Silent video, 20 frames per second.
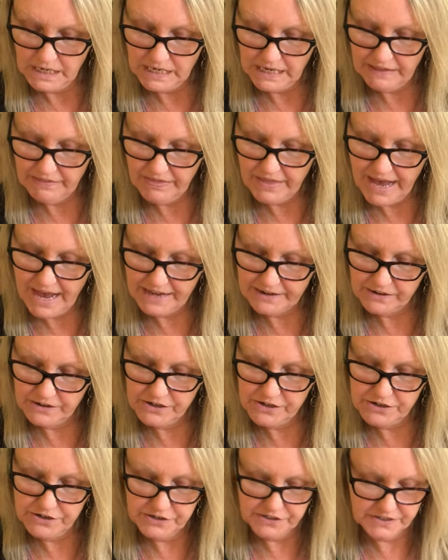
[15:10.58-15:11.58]
And that
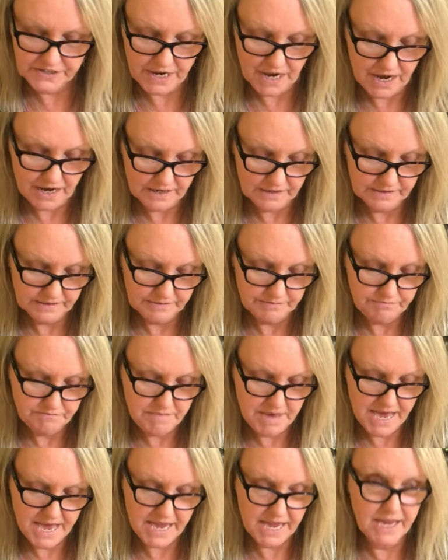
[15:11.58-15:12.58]
could uh,
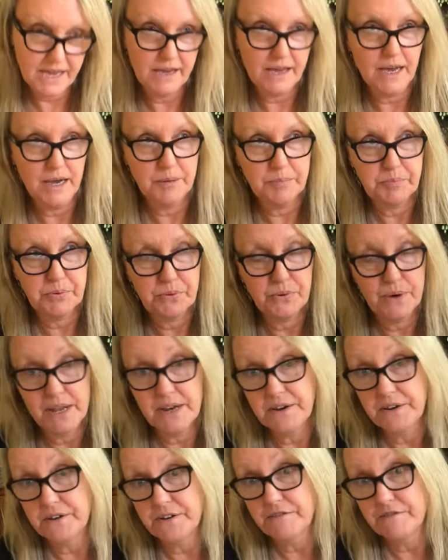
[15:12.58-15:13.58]
make a
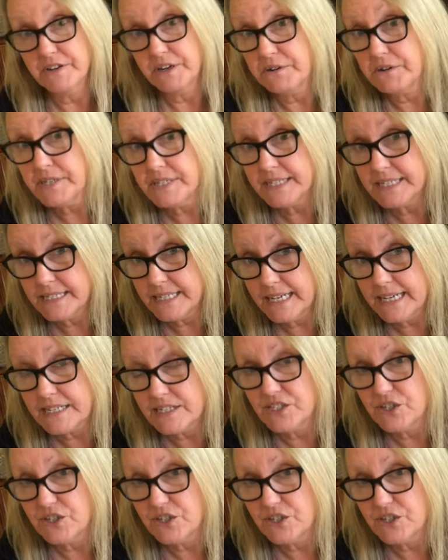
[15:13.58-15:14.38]
predator very sick.